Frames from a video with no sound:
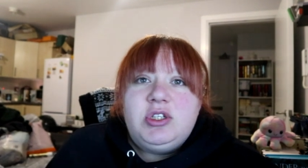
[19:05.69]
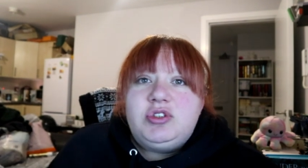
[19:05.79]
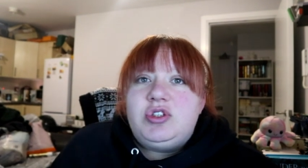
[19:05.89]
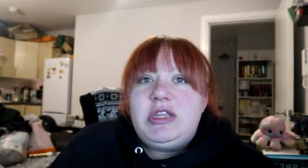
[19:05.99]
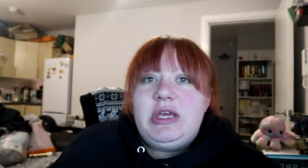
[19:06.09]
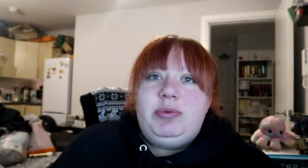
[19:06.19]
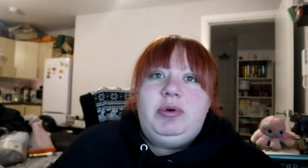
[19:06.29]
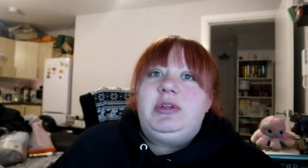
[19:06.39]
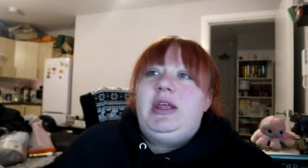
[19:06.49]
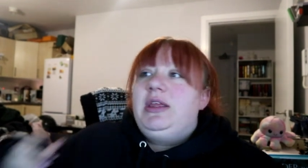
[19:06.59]
So they
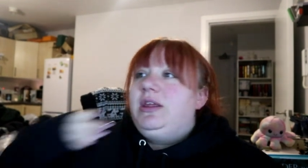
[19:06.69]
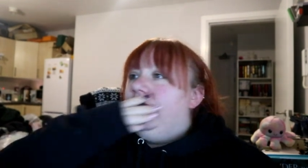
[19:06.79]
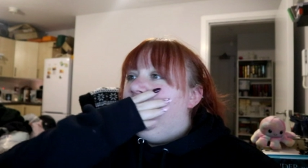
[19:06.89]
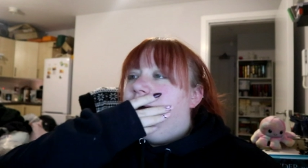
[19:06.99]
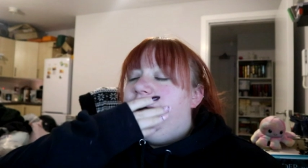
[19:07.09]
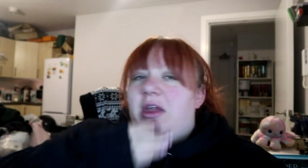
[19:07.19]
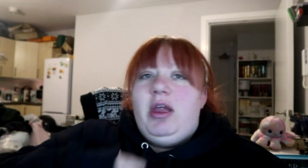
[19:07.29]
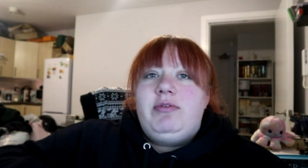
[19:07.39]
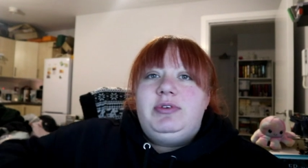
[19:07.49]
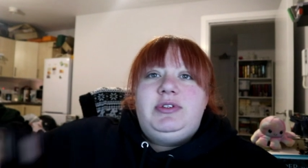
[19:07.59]
were like
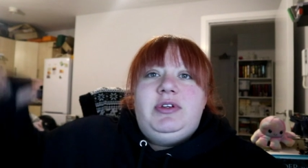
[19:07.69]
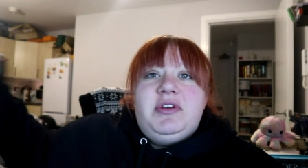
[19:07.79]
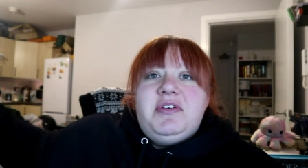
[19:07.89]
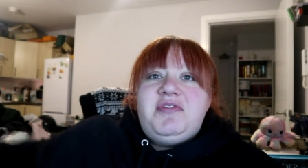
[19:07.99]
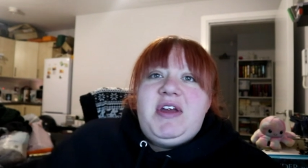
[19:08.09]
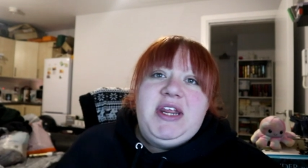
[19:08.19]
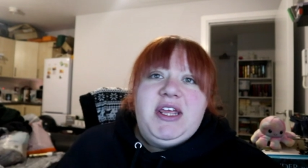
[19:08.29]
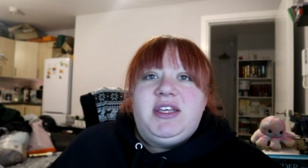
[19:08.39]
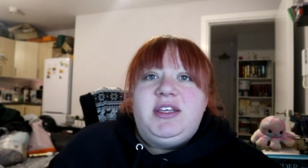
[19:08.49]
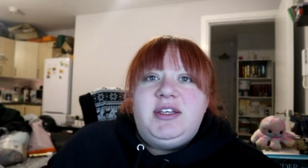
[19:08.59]
her and
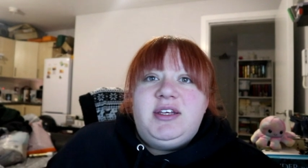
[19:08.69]
Finnick